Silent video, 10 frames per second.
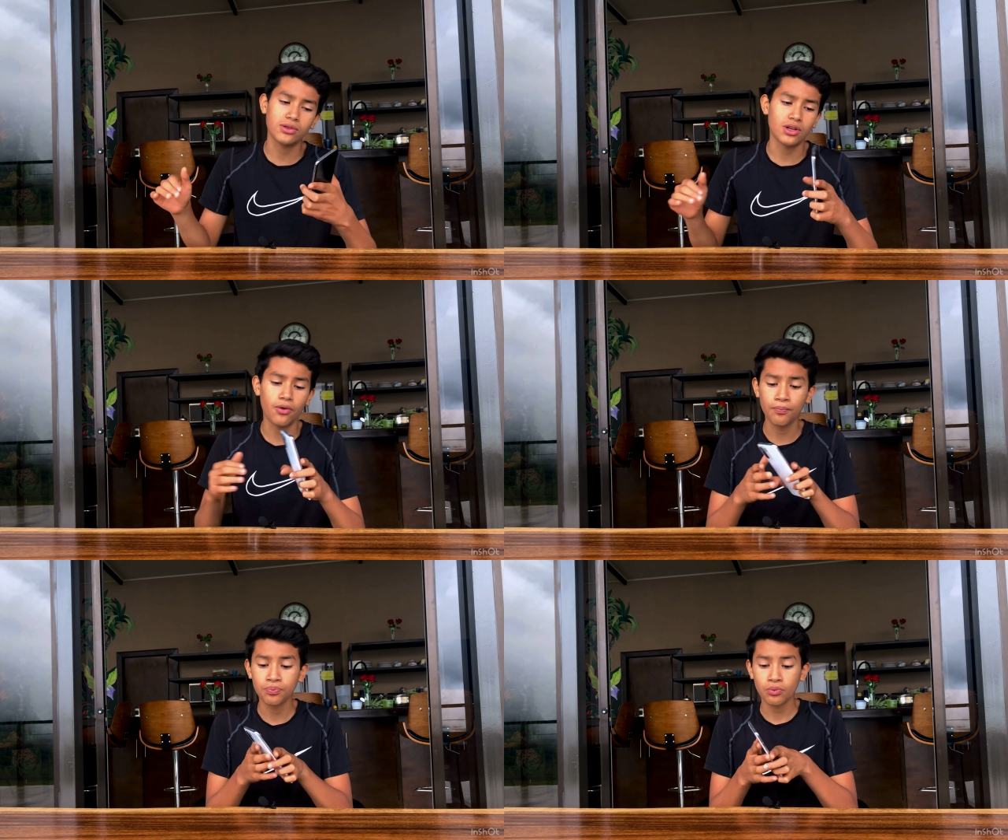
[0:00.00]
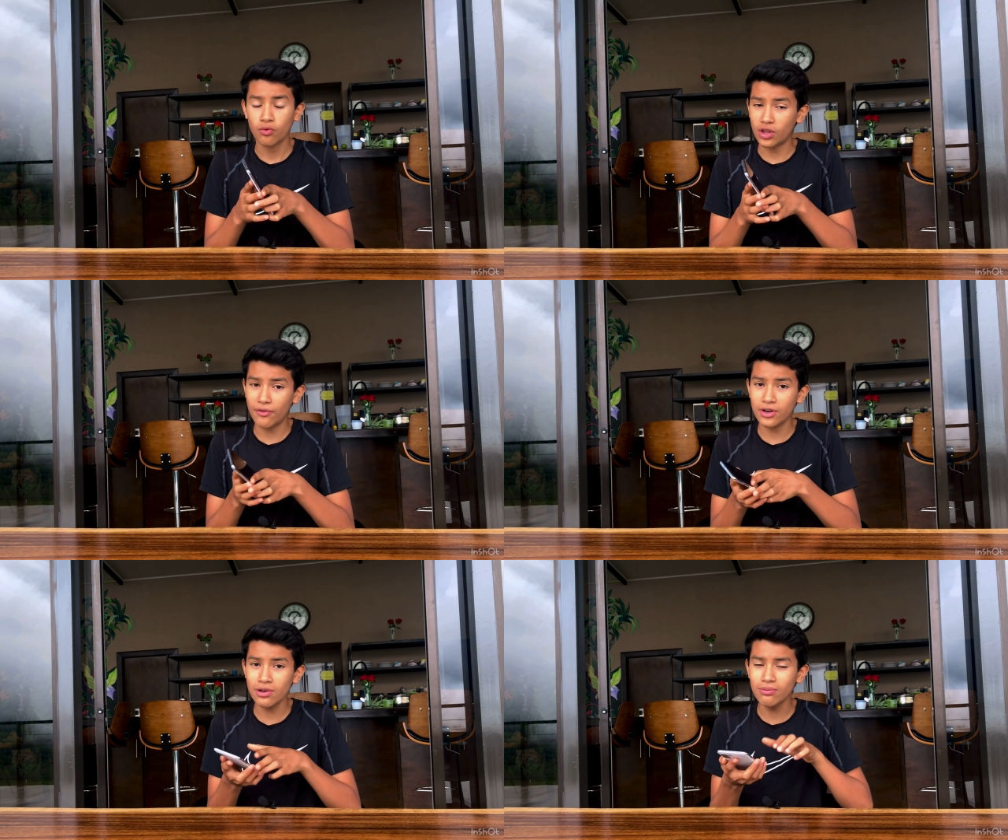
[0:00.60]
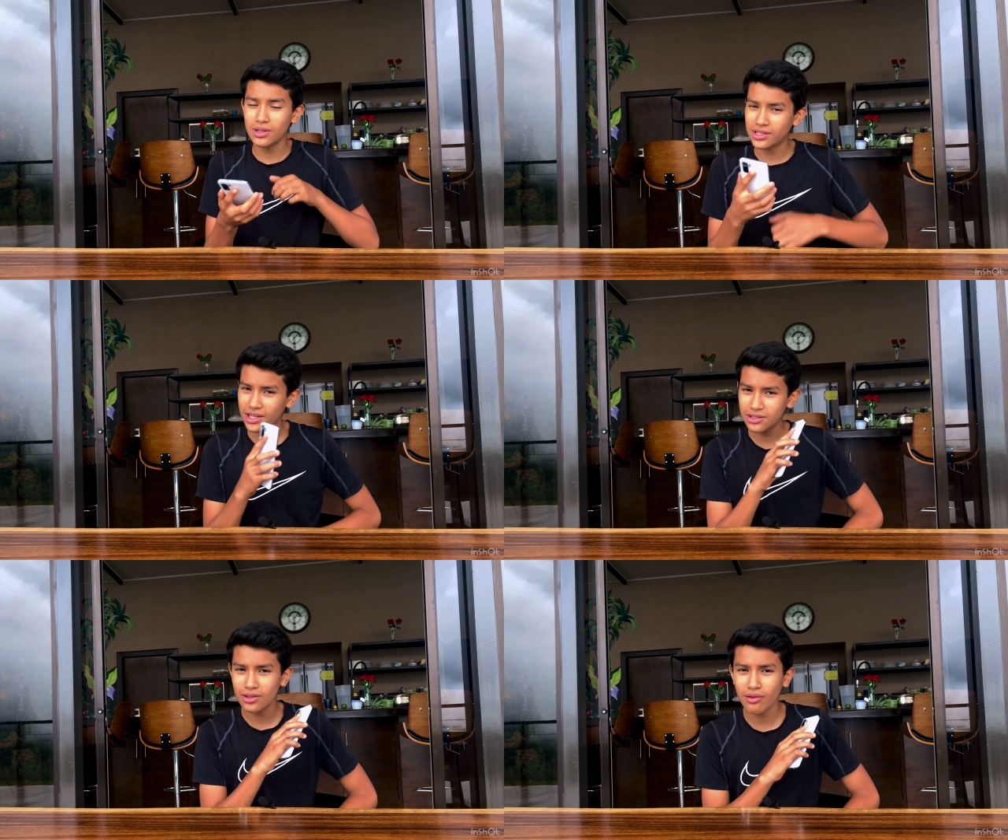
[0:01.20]
So without further ado, let's
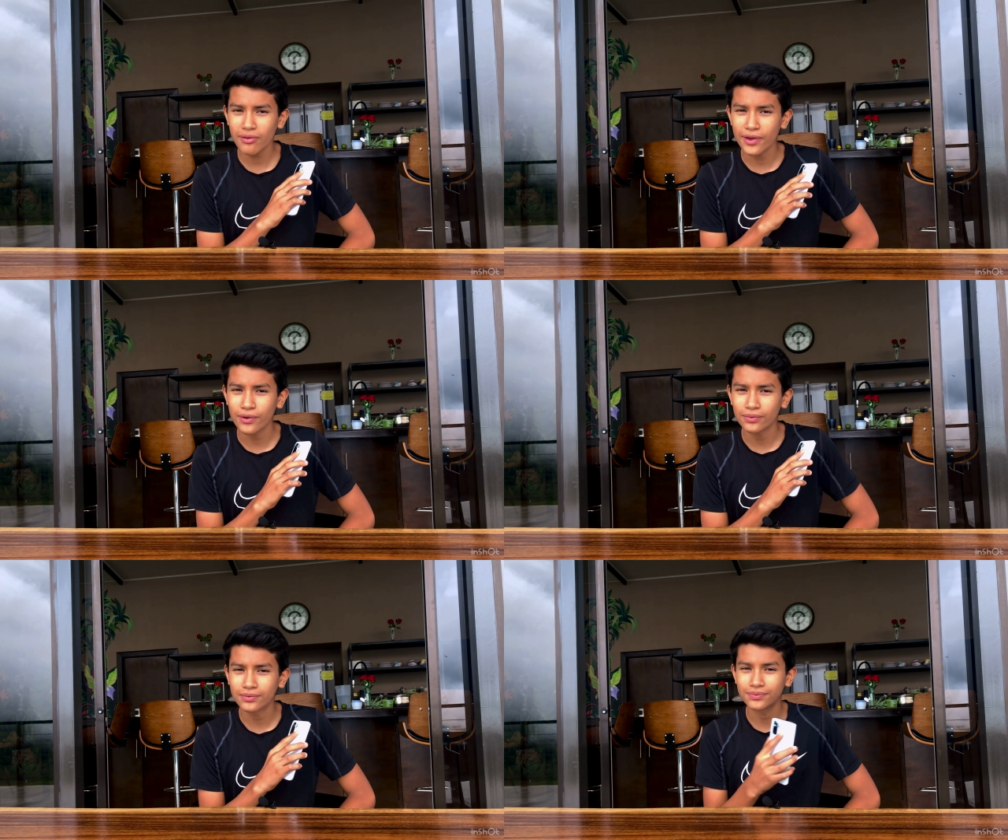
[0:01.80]
get into the review.